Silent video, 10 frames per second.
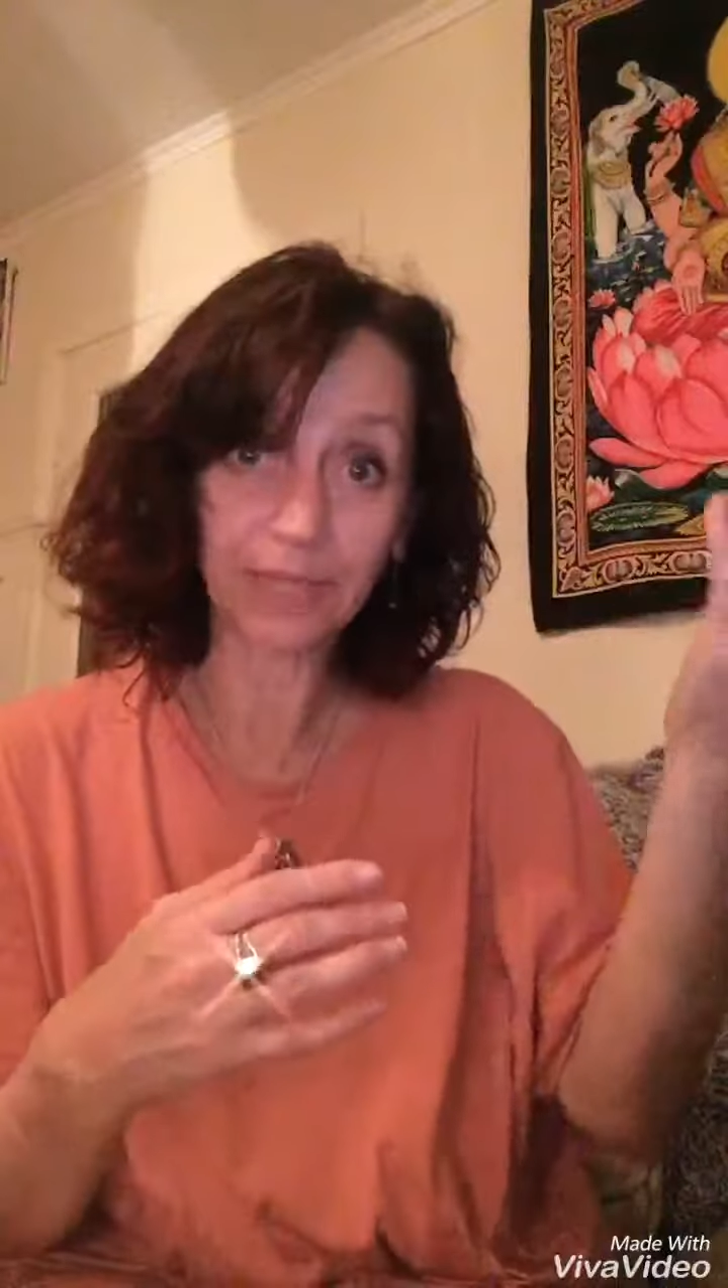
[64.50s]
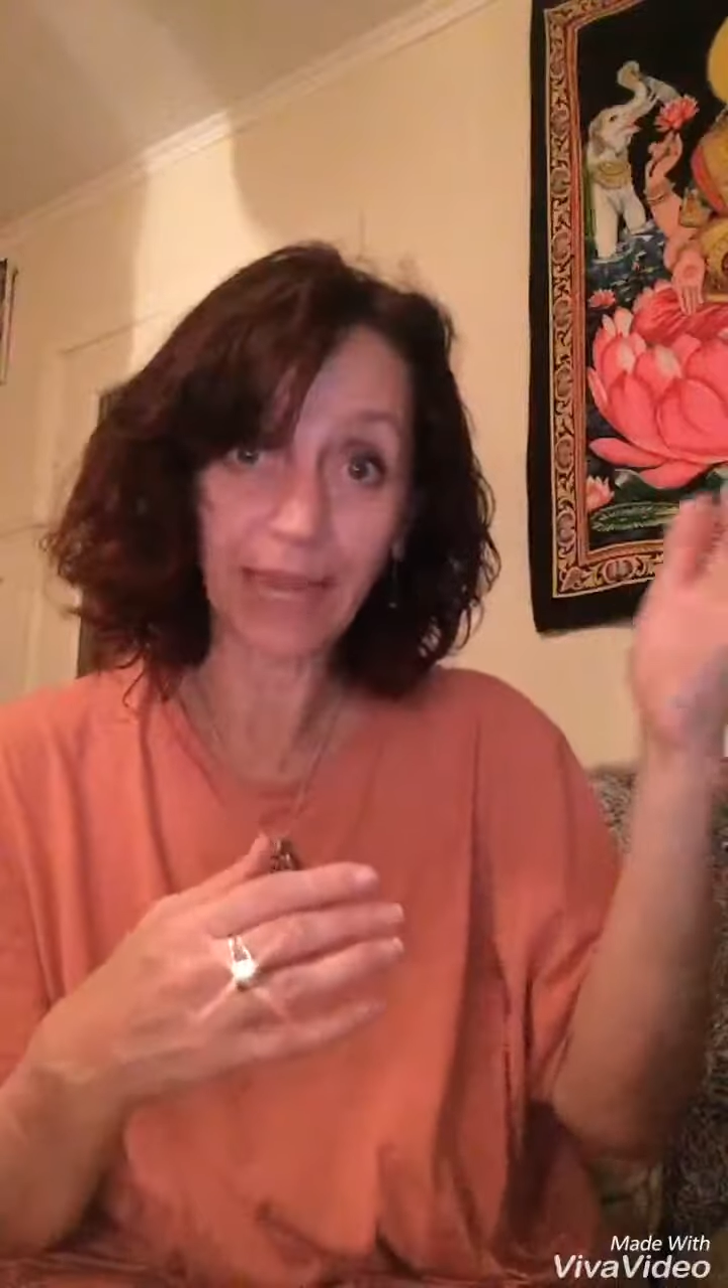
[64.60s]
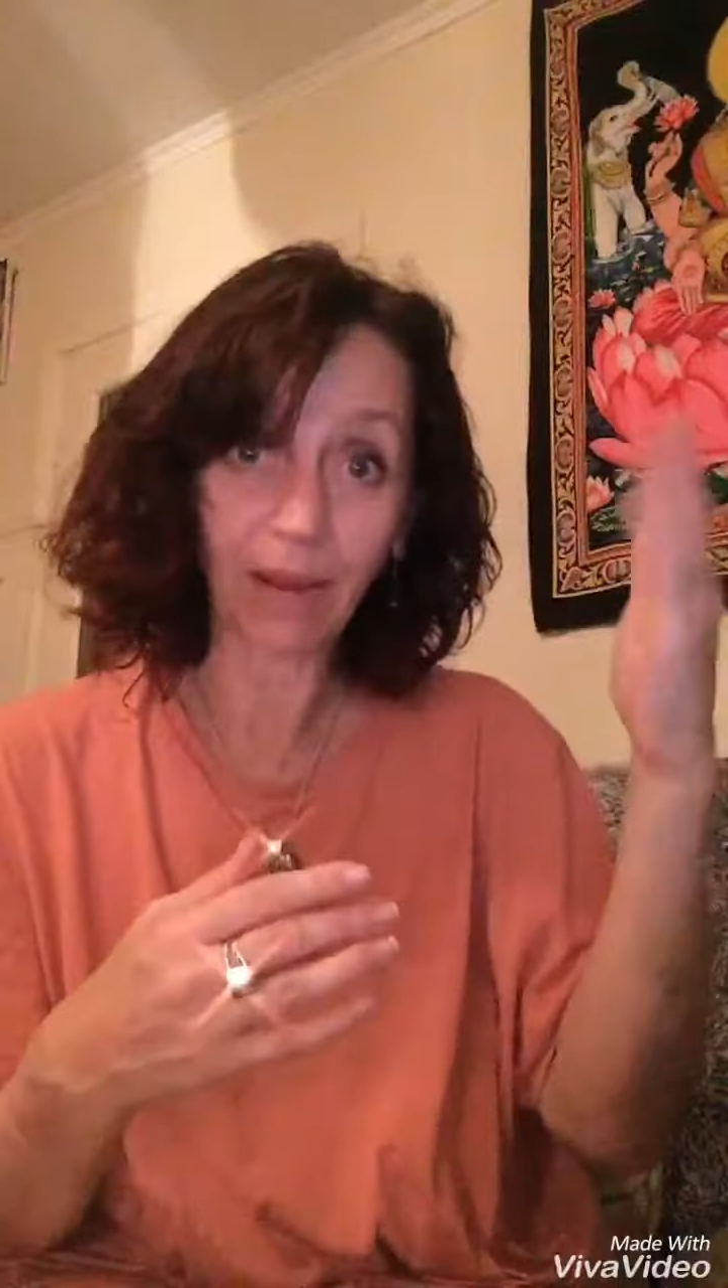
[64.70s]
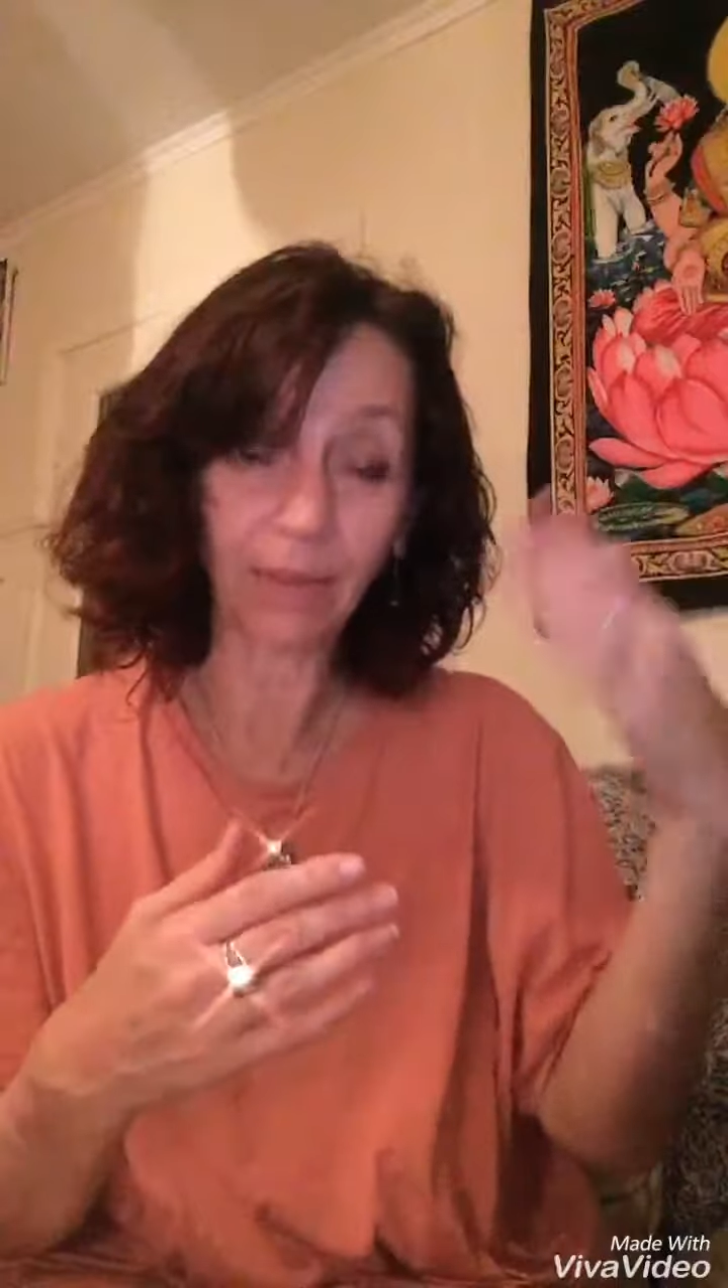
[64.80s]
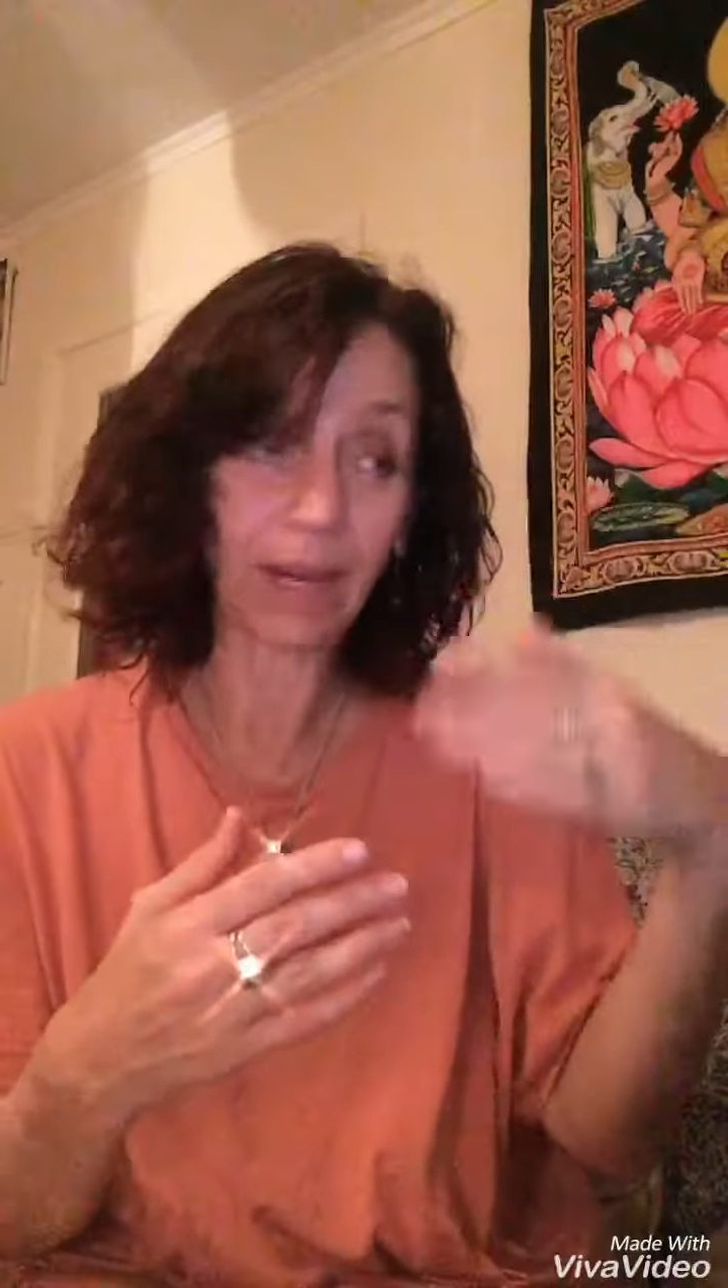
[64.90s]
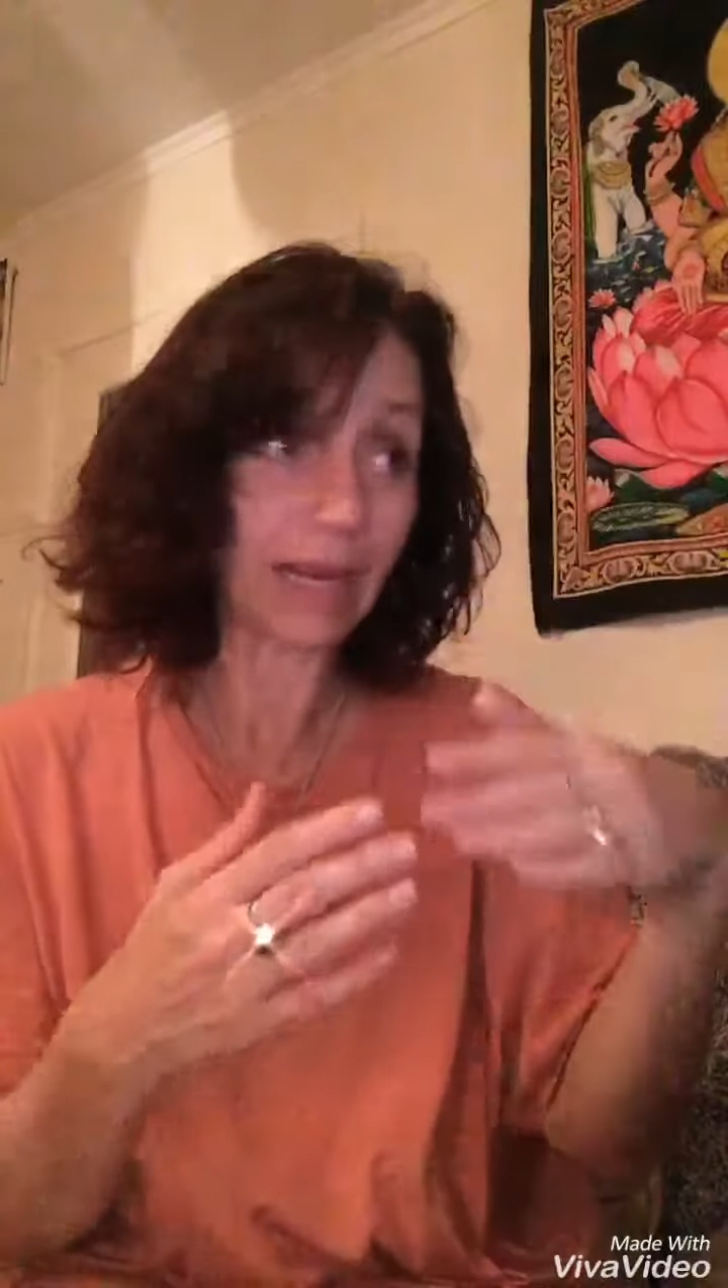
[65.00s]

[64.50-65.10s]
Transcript: down,